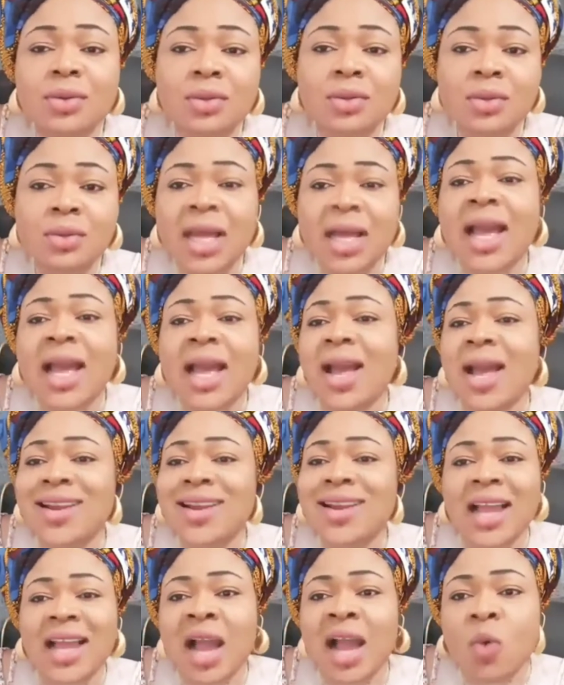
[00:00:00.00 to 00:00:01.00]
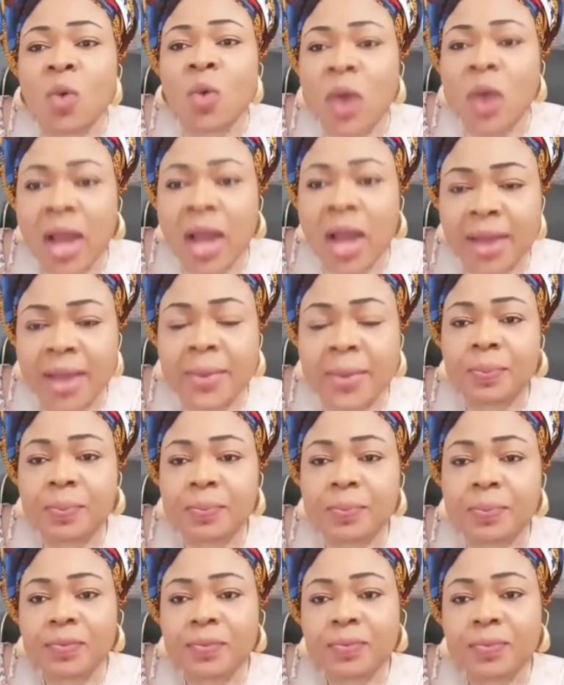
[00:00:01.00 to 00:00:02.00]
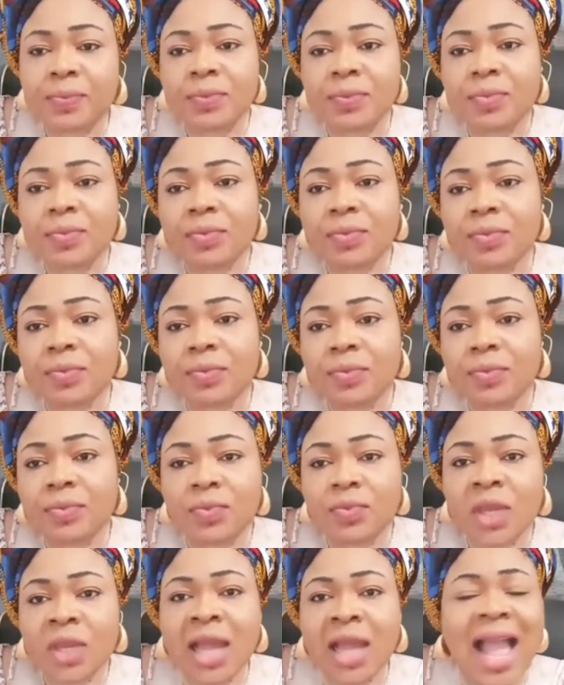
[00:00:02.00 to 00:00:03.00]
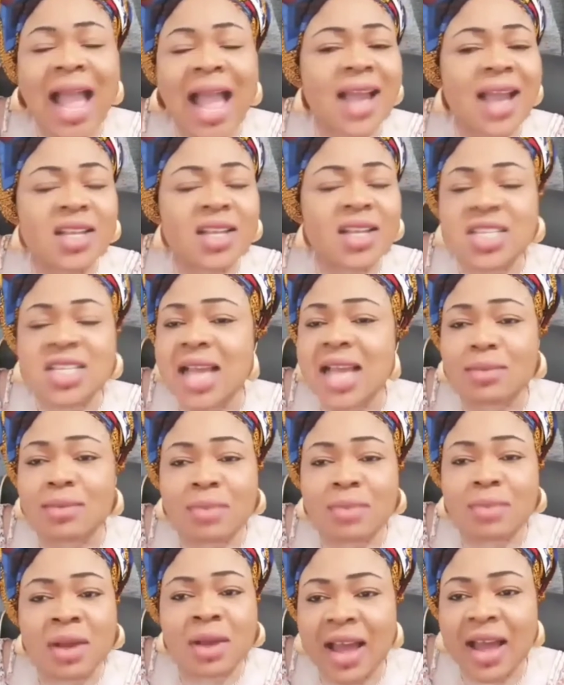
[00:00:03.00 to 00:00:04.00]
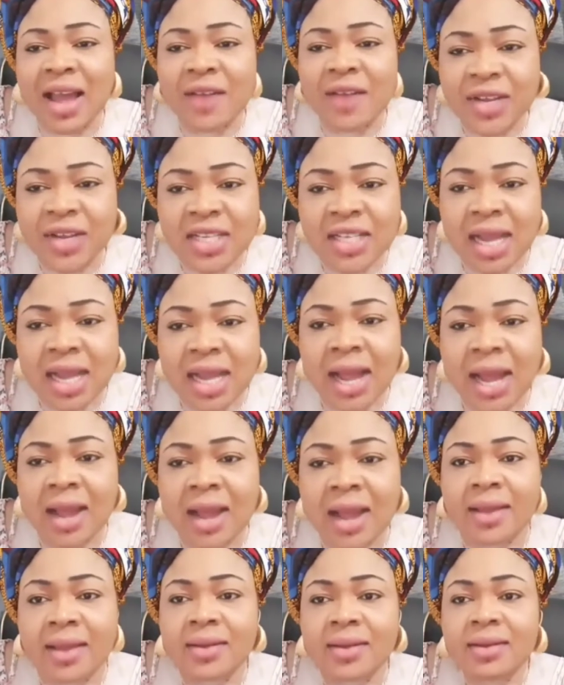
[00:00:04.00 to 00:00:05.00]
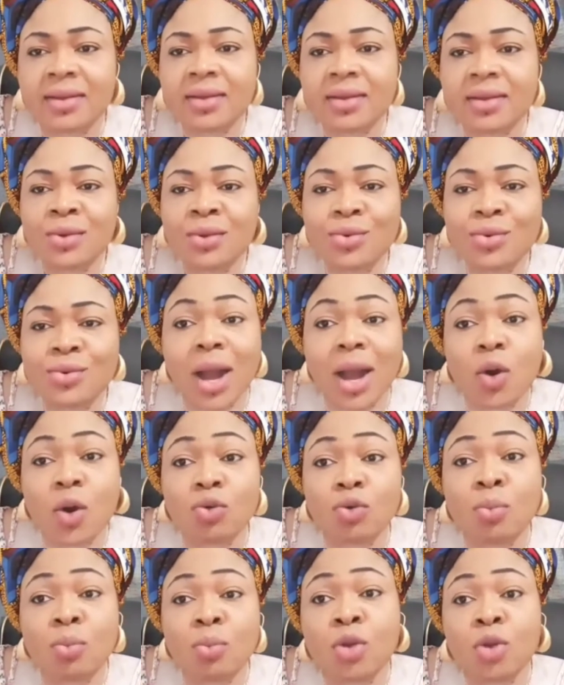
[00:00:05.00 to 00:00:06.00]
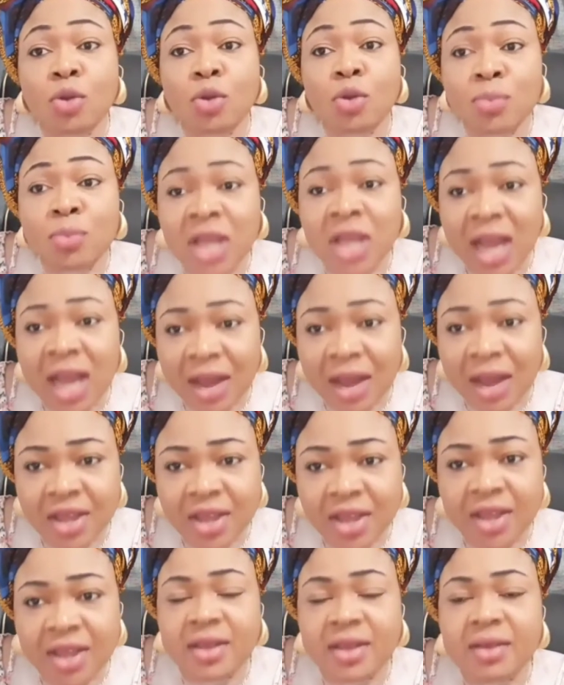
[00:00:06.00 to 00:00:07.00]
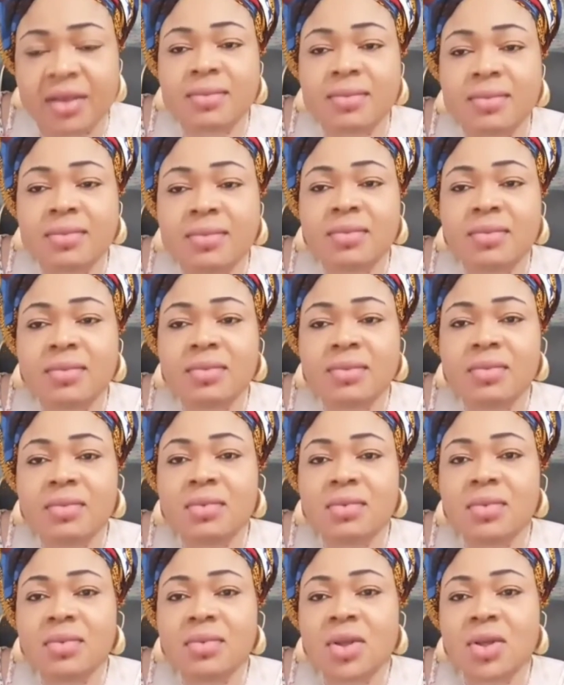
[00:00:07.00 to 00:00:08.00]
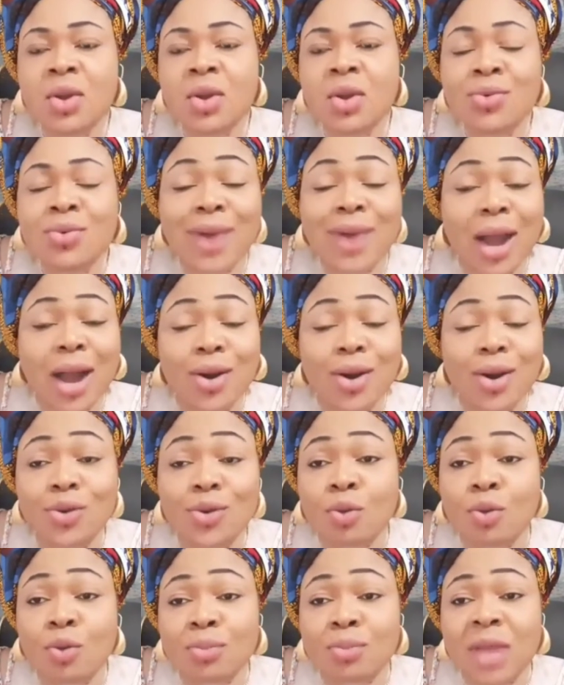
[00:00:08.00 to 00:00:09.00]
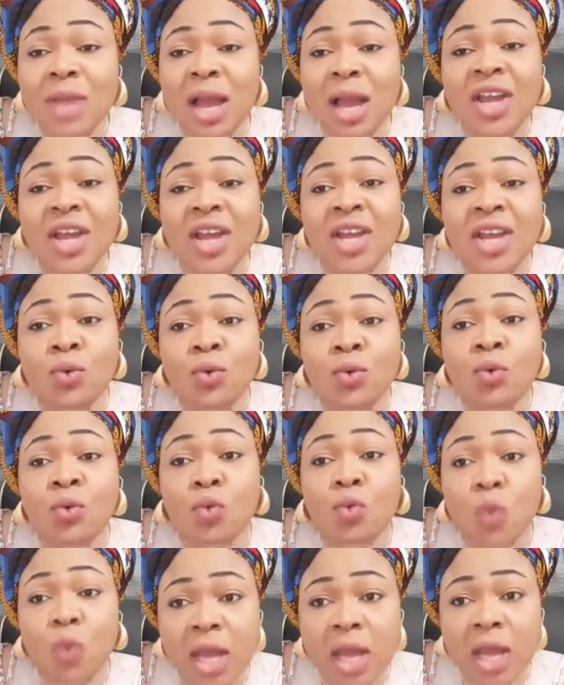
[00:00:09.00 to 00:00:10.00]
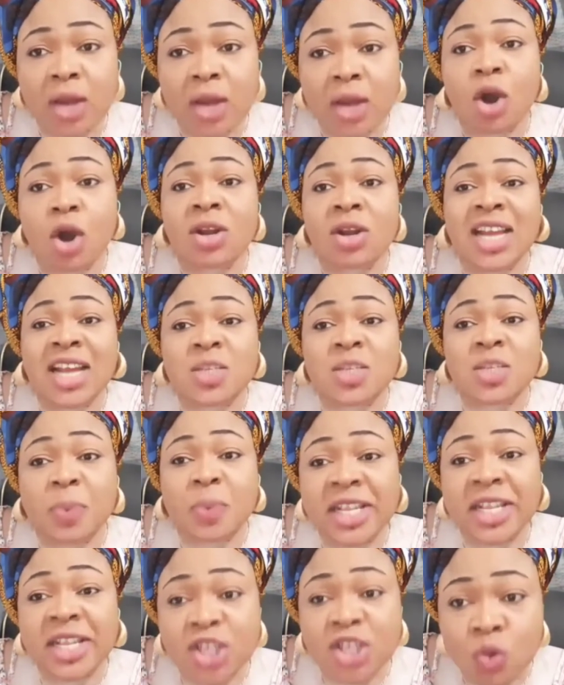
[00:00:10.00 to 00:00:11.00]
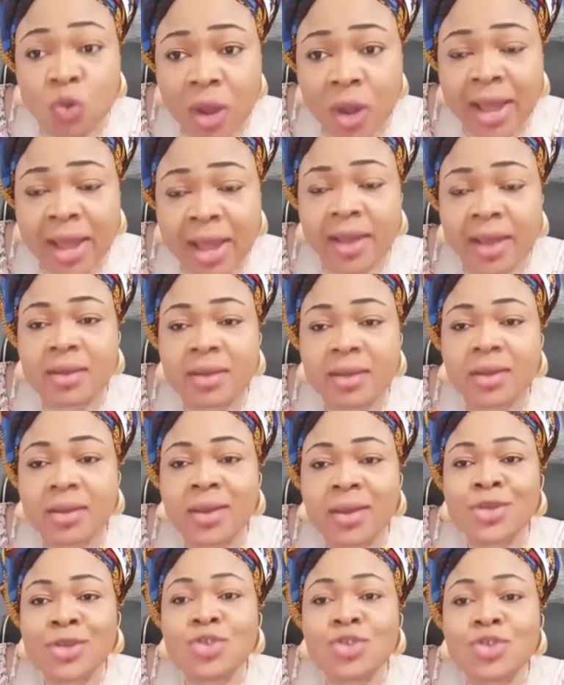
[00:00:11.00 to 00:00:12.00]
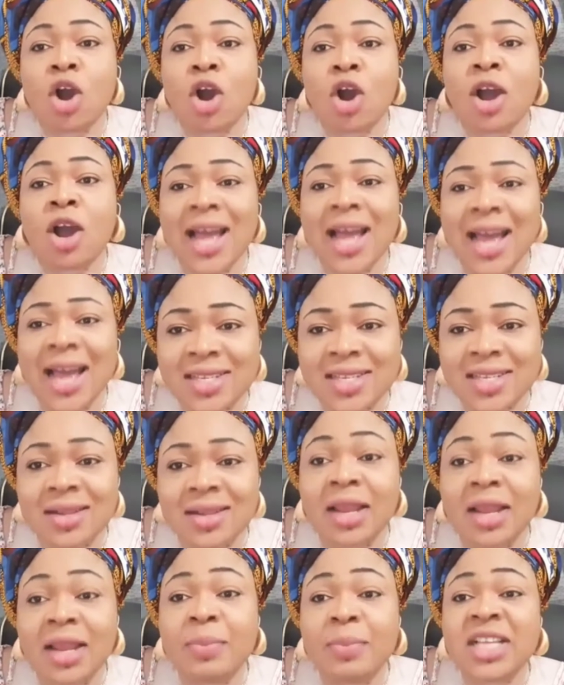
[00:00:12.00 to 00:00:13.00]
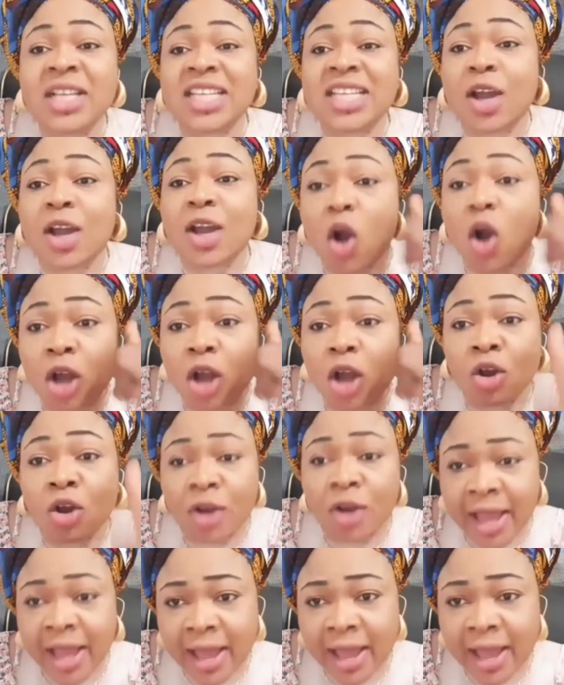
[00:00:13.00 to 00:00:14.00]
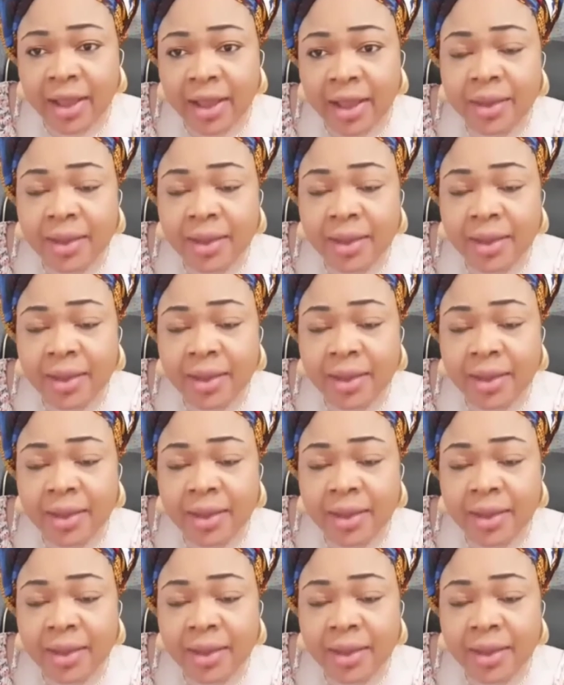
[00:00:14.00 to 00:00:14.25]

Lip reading: e ri ya we a ri ti egbe every time wa o nu mi o pe ave wa onu pe ave ninu gwe no respect you where your ass limited color eh